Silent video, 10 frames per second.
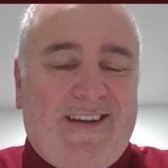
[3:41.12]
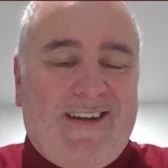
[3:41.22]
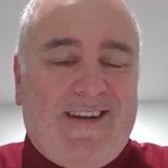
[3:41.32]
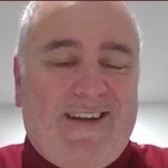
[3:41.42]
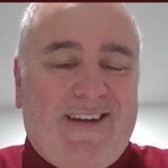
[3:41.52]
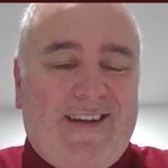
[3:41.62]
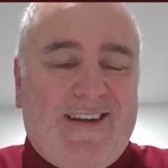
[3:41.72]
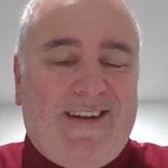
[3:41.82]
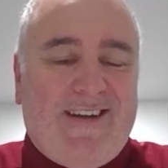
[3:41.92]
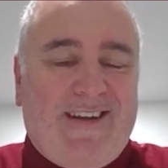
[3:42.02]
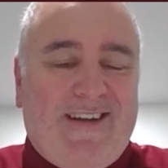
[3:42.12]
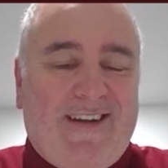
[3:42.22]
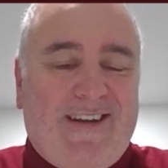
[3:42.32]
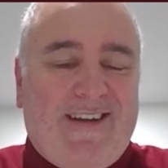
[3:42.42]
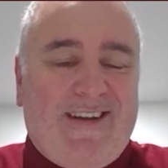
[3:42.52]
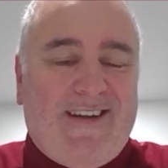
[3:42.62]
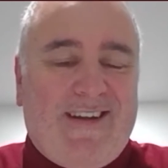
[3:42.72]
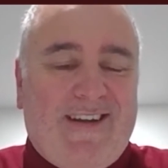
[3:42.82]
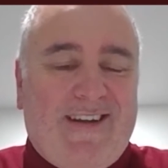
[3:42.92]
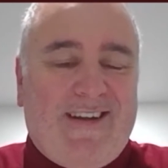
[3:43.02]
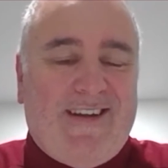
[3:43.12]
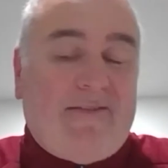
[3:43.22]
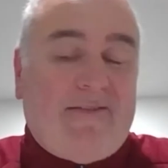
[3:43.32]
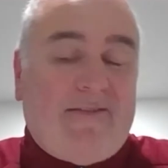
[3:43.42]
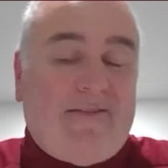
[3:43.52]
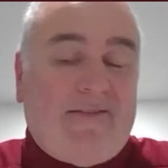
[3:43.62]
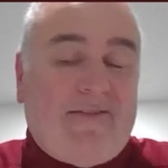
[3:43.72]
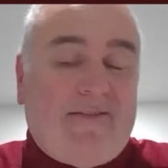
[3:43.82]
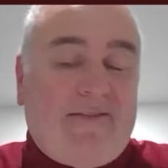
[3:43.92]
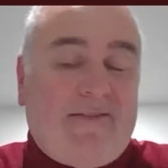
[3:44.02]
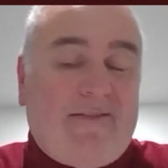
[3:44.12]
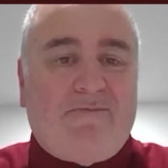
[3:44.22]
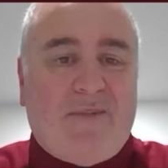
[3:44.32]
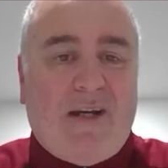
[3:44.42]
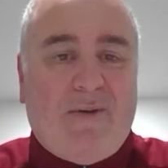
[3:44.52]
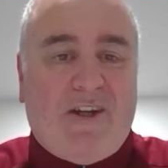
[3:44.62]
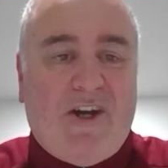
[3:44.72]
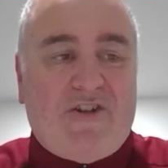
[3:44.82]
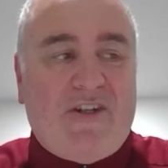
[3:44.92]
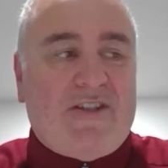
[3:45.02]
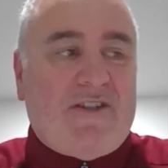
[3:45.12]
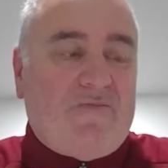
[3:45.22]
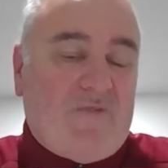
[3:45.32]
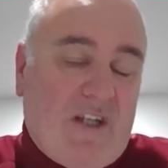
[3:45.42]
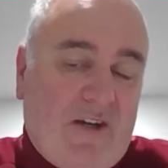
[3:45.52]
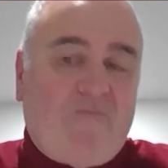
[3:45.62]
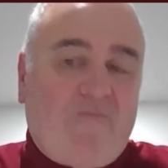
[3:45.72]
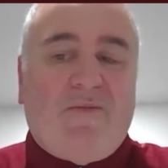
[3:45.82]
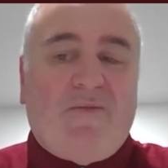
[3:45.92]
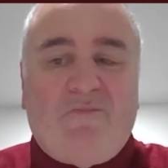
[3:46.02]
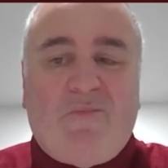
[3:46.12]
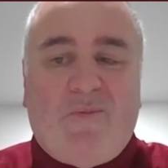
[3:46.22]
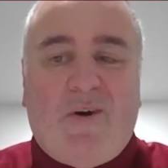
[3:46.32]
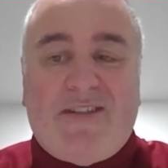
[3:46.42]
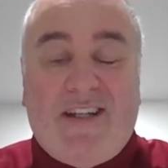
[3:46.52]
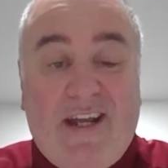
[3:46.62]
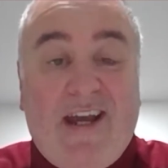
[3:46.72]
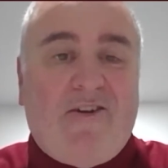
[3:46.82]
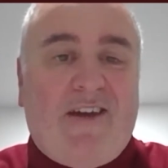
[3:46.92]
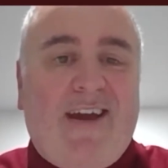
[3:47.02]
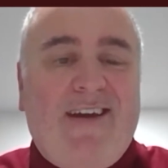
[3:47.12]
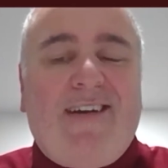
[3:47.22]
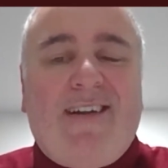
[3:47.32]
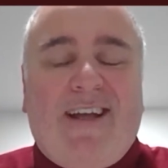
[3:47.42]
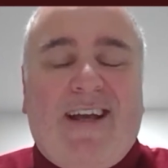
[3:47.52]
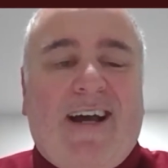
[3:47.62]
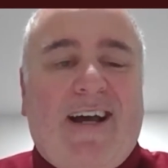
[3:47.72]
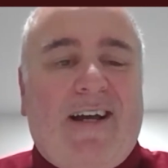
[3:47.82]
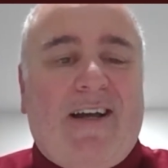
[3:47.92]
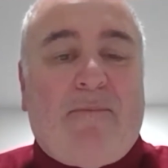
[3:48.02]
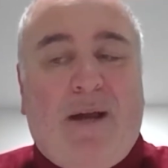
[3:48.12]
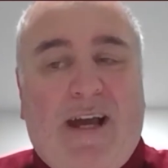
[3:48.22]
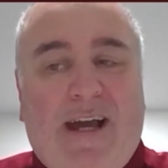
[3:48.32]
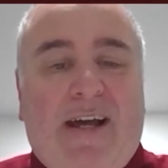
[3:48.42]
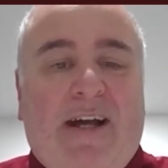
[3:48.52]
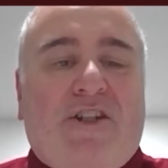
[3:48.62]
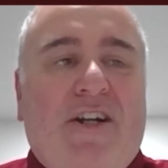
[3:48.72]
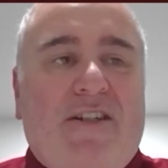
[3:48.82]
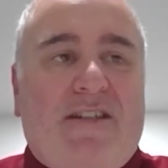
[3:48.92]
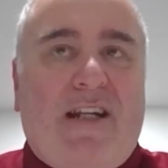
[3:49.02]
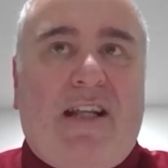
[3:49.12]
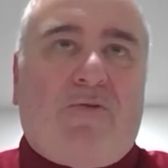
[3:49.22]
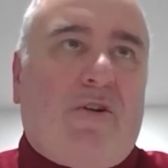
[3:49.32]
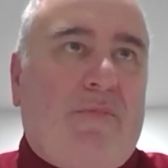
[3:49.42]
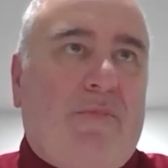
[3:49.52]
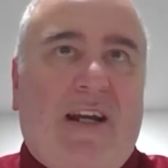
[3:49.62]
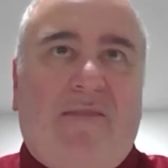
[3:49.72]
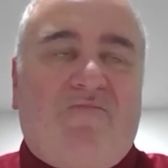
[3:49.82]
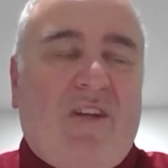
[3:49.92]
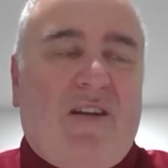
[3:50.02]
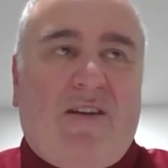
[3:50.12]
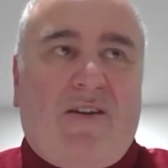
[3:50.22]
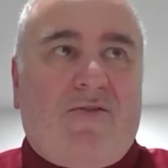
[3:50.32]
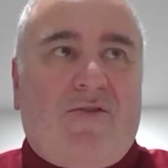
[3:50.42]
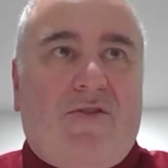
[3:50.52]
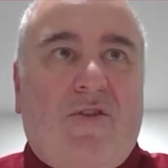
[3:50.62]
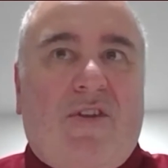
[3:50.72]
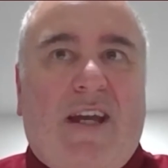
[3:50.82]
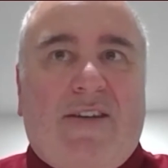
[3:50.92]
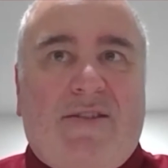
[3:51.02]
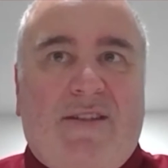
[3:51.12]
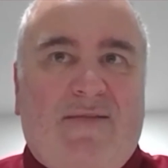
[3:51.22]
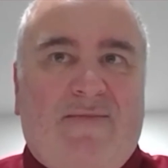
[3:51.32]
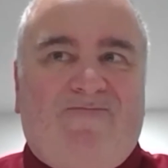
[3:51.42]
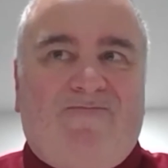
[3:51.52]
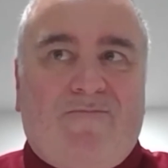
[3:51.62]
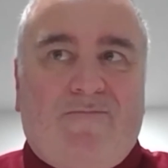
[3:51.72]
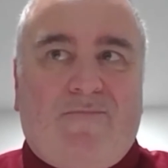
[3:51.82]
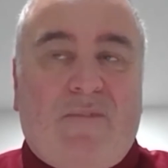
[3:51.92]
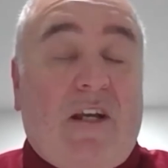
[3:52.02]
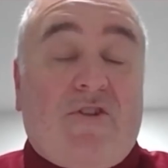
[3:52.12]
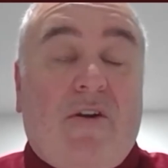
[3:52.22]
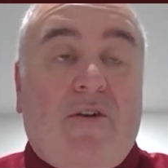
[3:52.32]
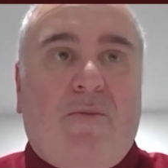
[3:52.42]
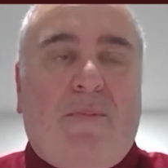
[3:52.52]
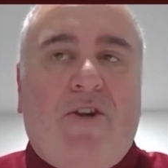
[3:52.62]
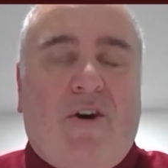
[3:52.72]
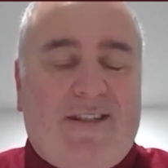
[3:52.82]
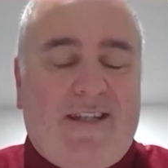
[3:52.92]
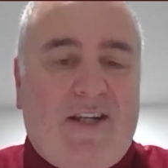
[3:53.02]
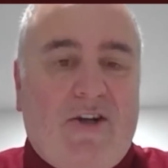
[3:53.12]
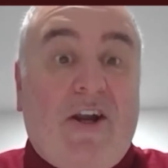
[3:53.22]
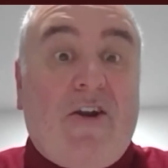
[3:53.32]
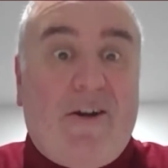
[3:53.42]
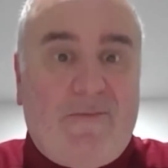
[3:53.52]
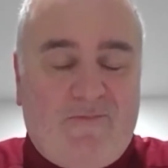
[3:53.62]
And they said, you know, how about you come and coach us? So I said, yeah, okay. But at Altona City, this would have been 1999.